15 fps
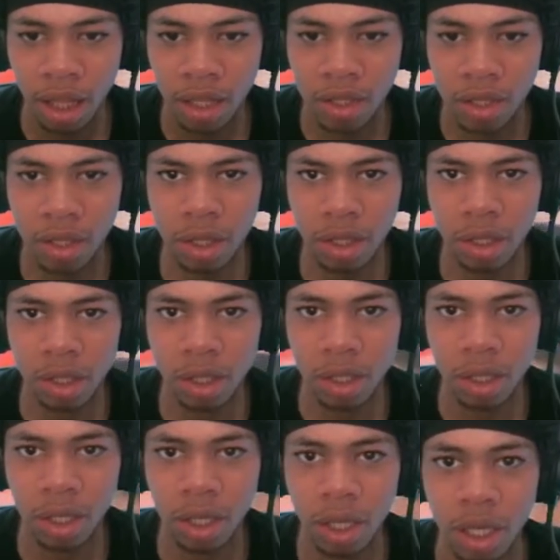sir.
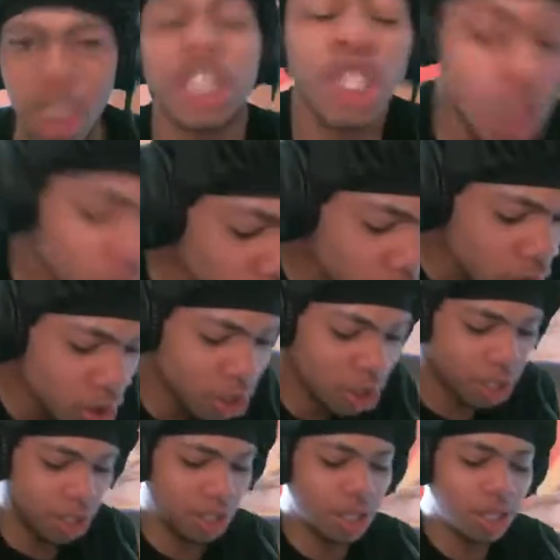Yes,
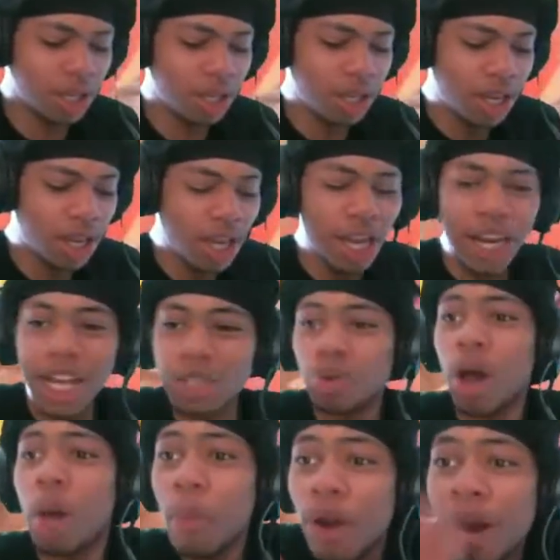sir. That's
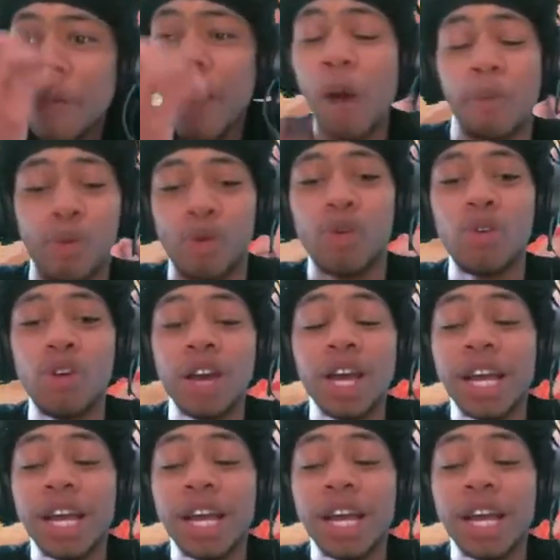what I'm on about, bro.